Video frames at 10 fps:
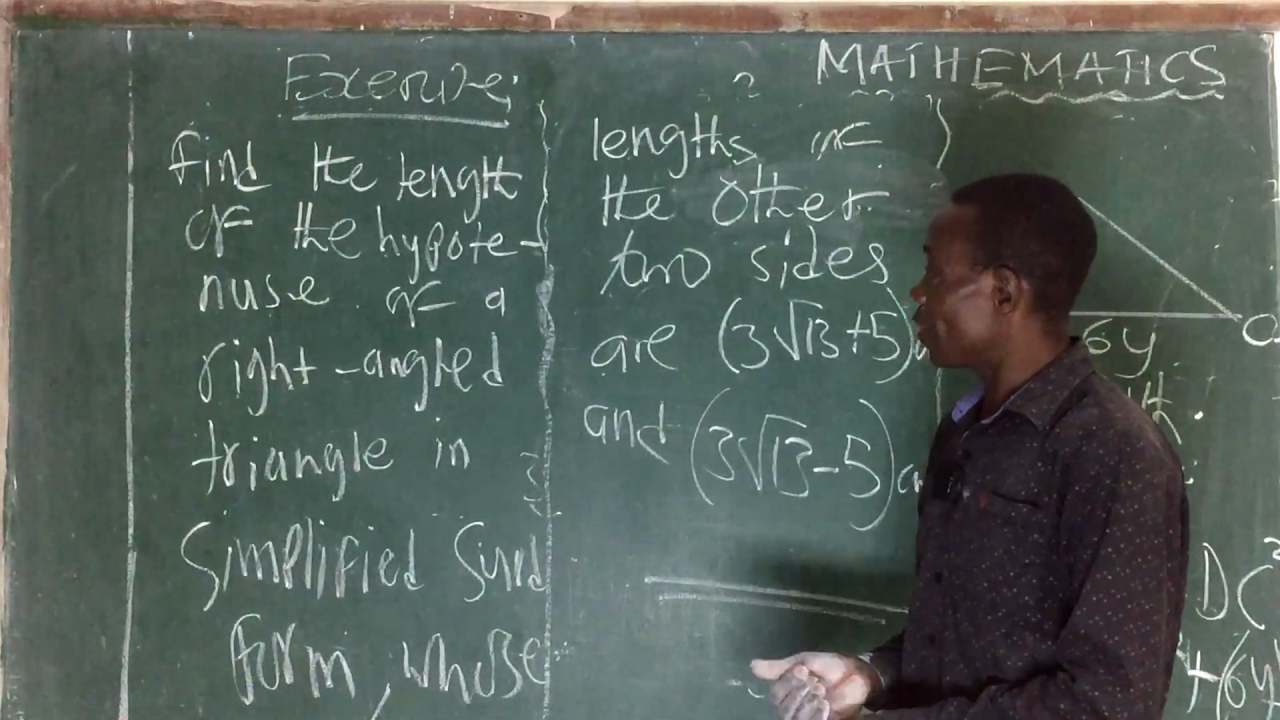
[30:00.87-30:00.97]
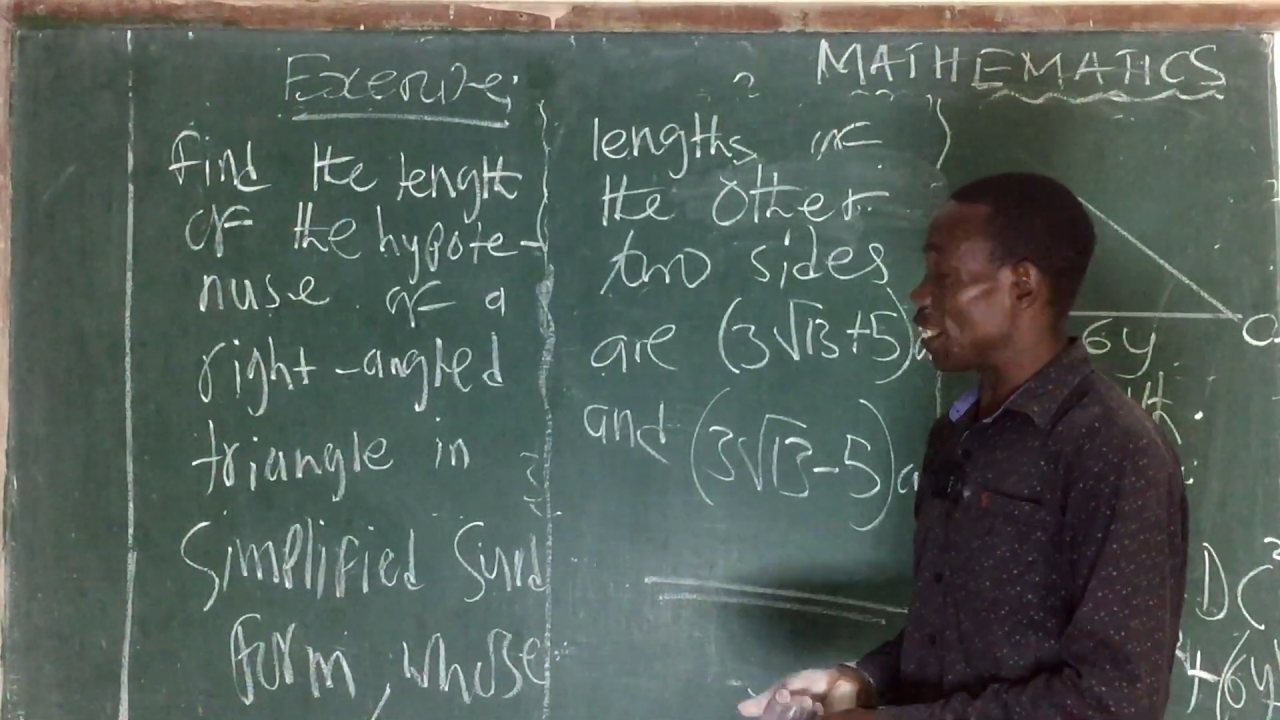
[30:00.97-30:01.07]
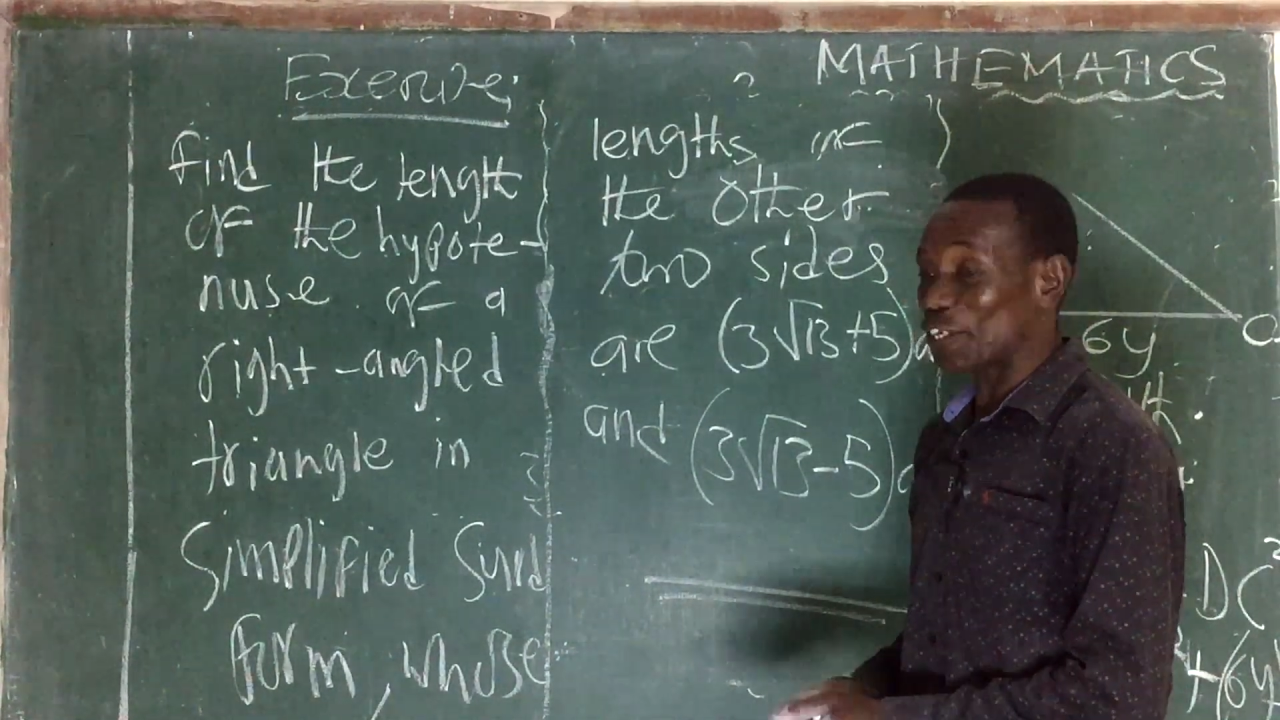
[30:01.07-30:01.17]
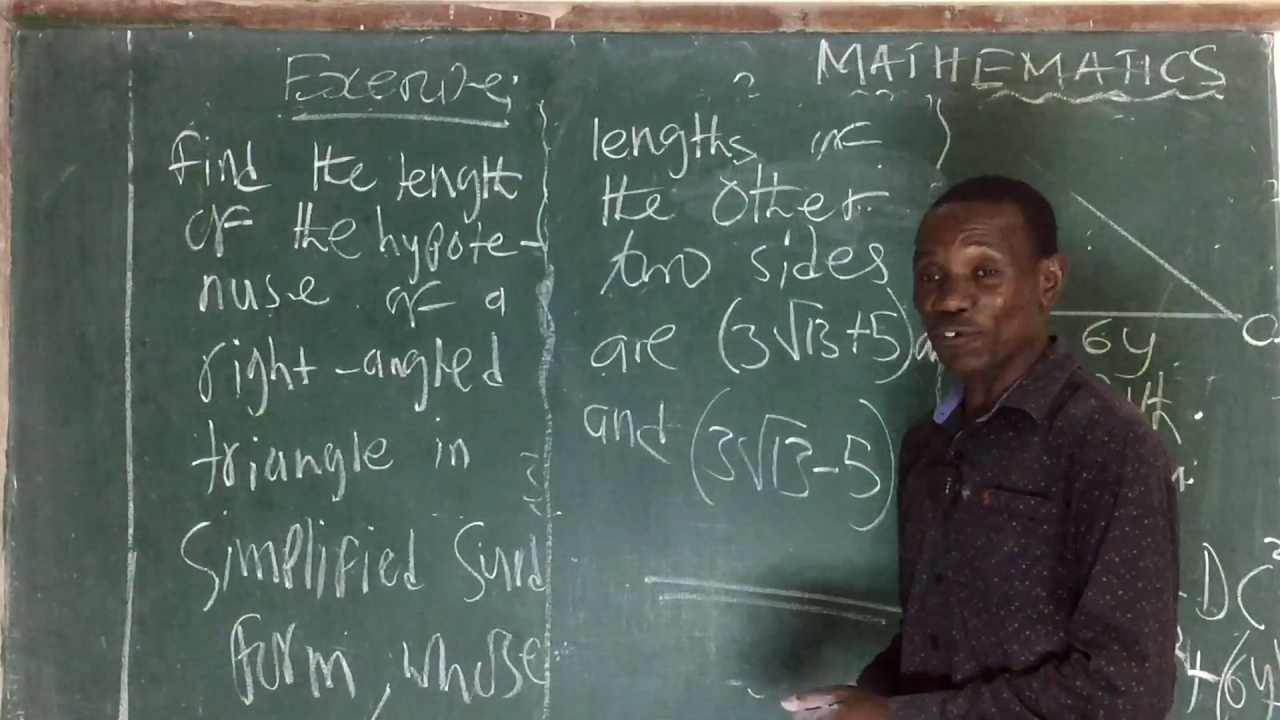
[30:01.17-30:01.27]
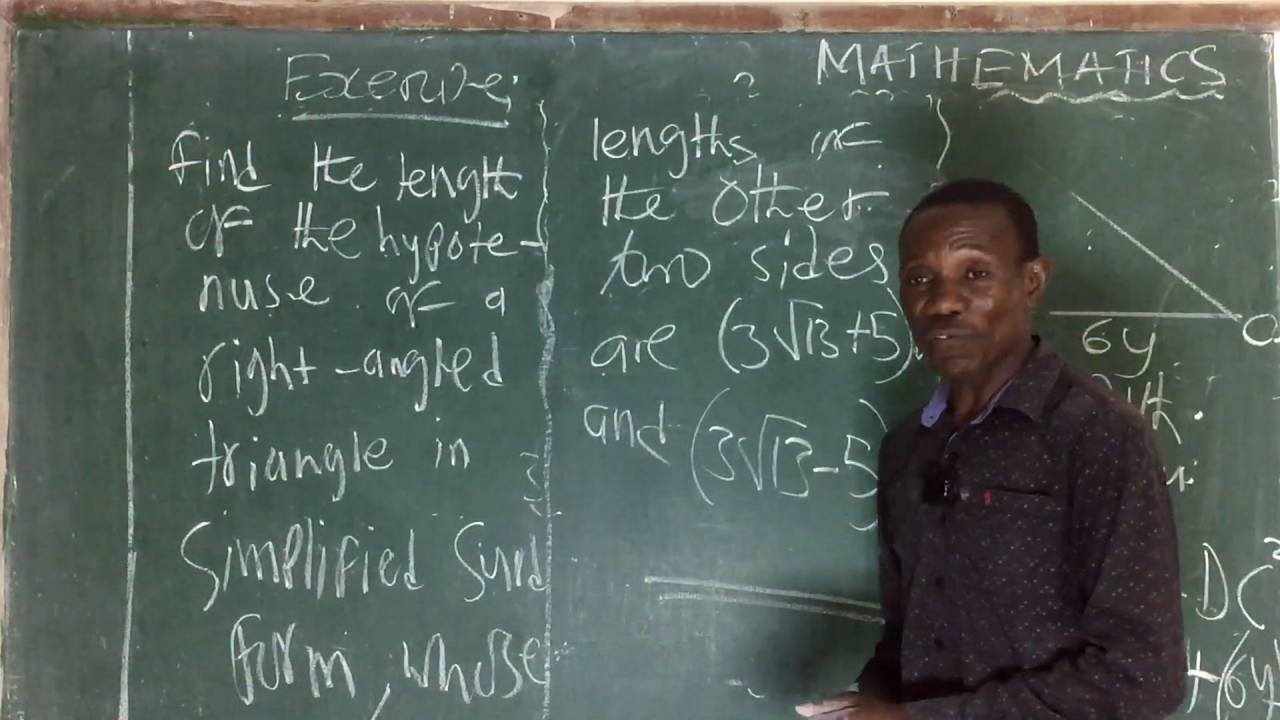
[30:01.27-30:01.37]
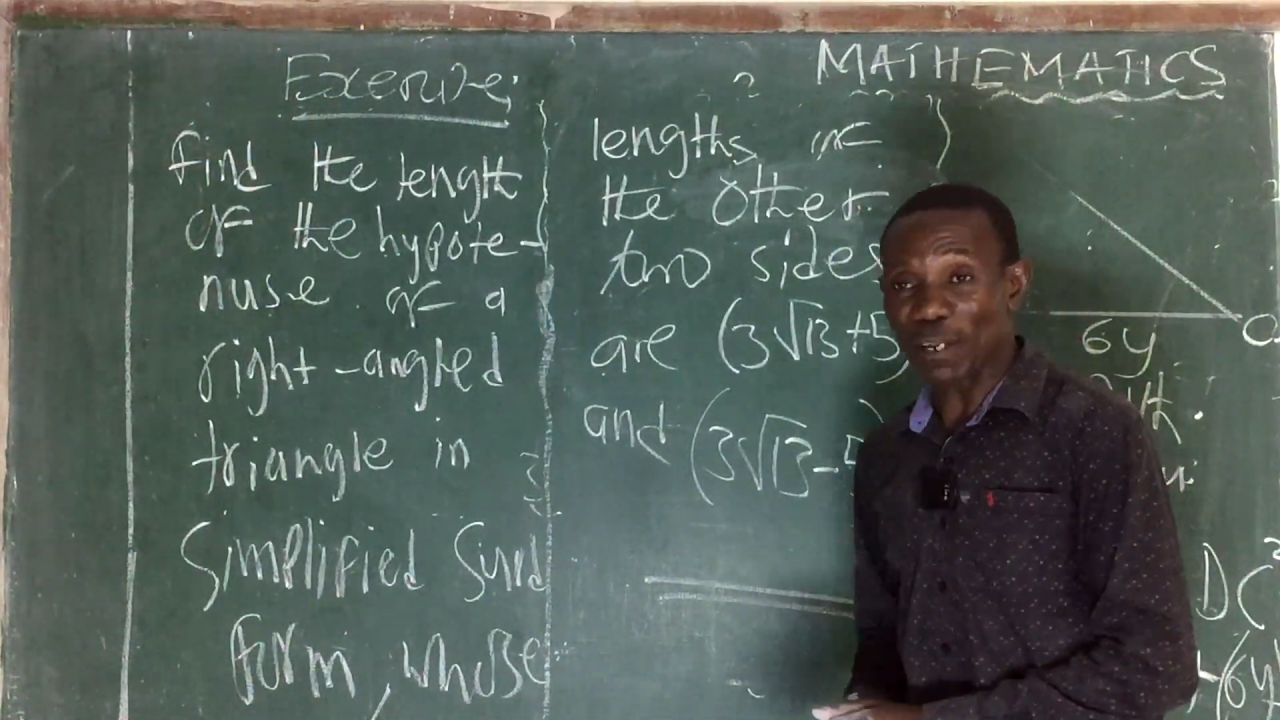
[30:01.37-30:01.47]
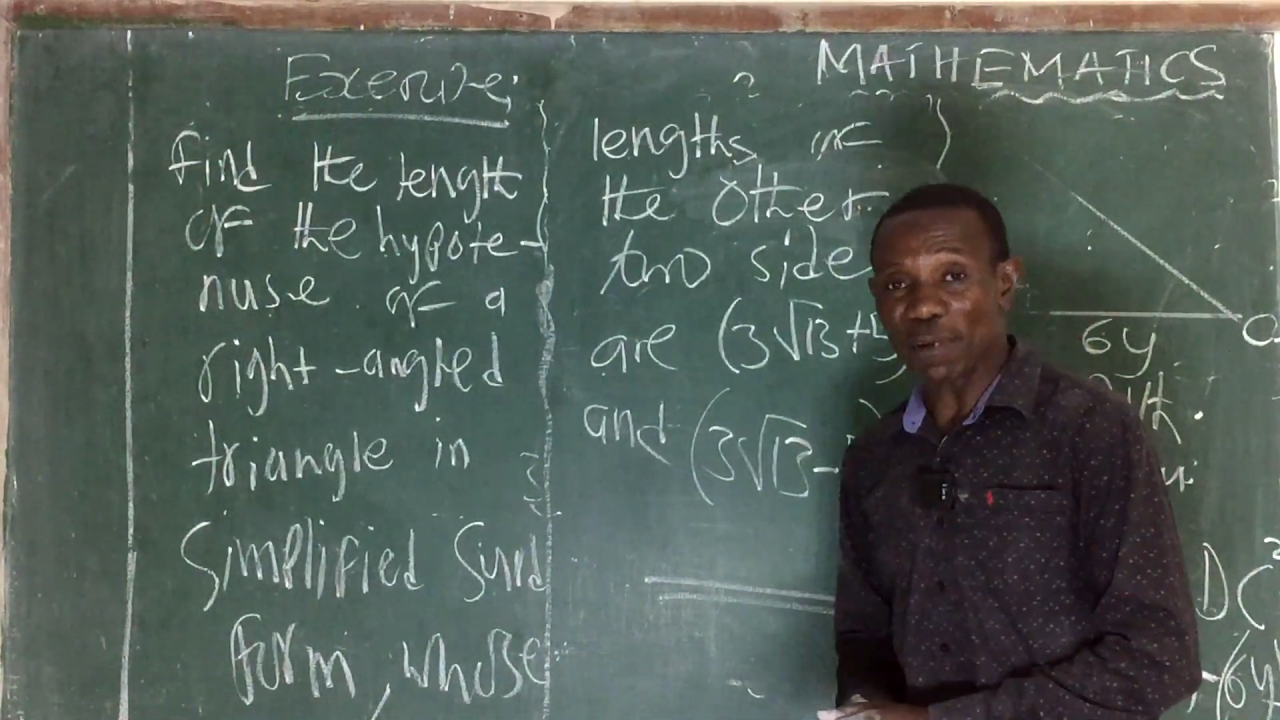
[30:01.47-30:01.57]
Thank you very